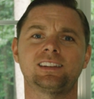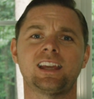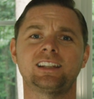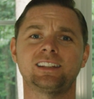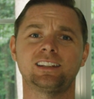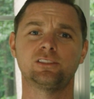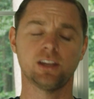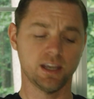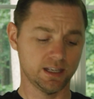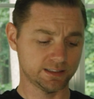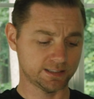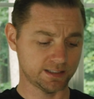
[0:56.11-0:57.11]
They did
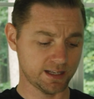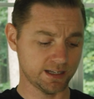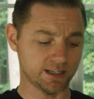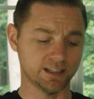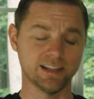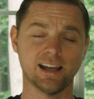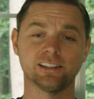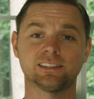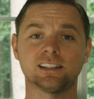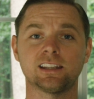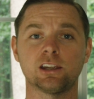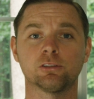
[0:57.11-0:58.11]
today announce
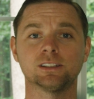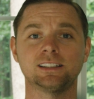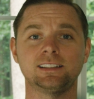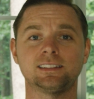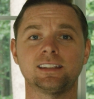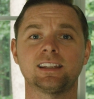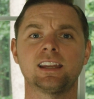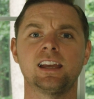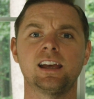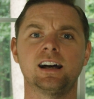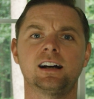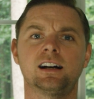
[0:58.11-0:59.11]
that they are releasing
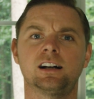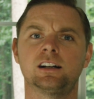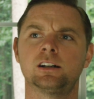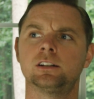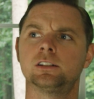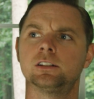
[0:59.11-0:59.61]
a